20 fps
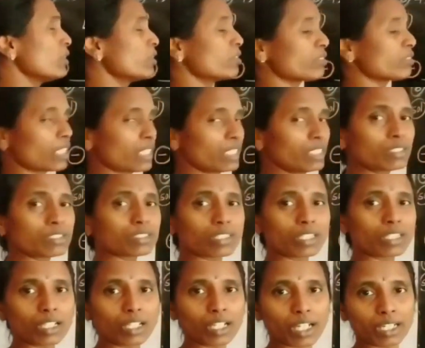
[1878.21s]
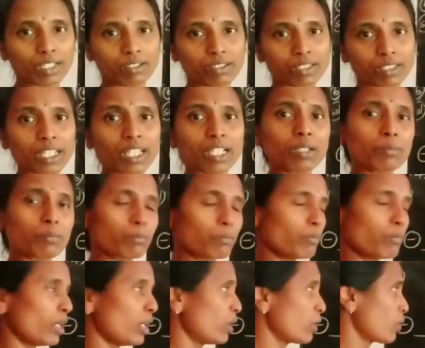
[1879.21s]
tens, I will take
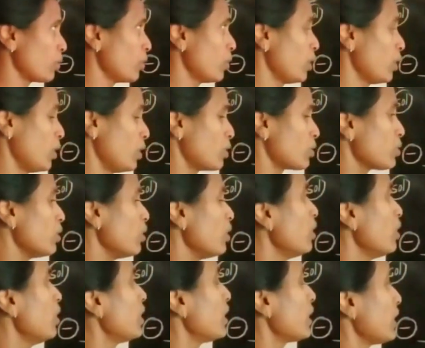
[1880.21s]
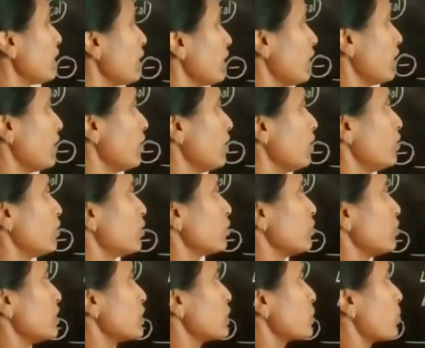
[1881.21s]
borrow. So here to
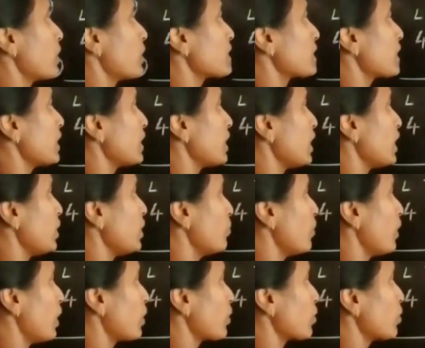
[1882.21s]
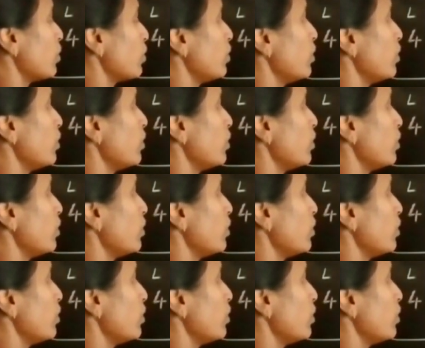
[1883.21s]
which place I need borrow?